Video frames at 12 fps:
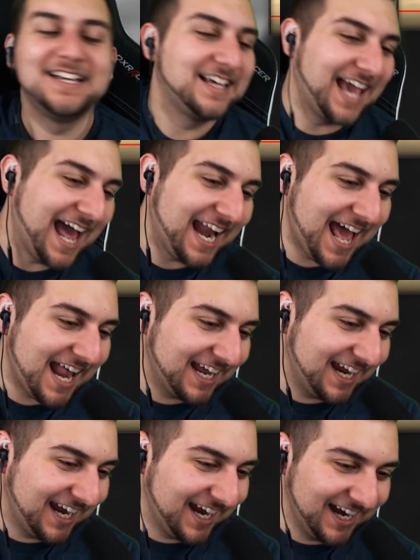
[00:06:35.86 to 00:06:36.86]
Get out of
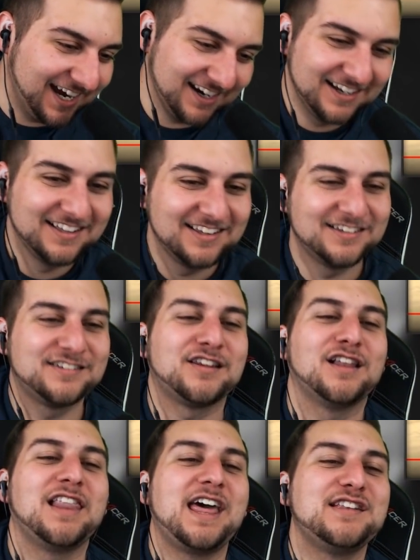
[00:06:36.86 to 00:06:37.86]
here!
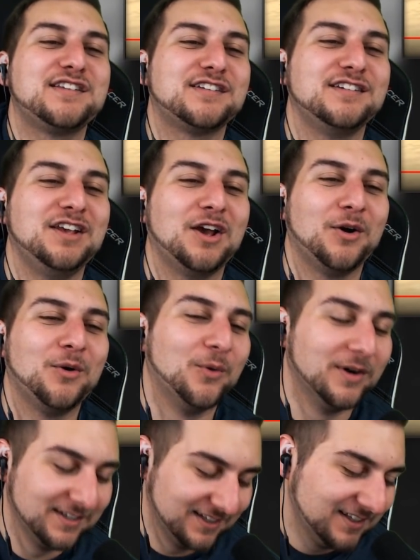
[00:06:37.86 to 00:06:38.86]

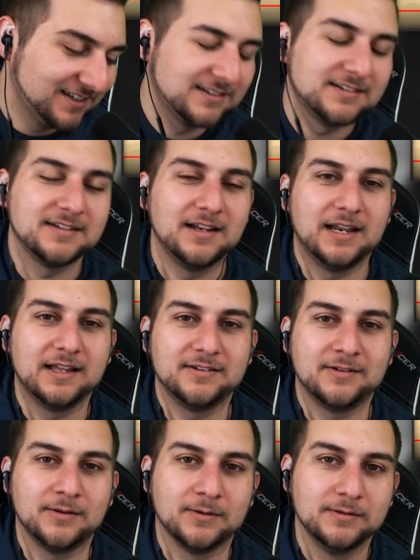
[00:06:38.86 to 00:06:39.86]
Silencio.
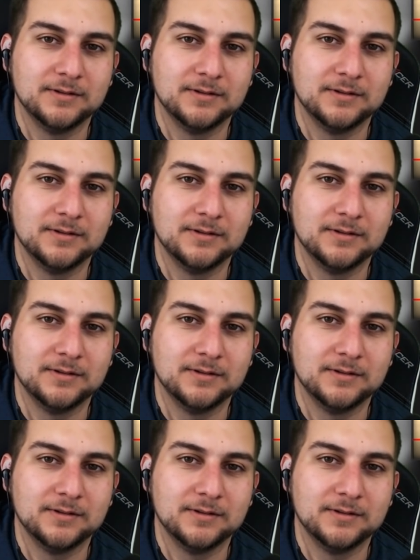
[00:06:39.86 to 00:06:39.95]
Silencio.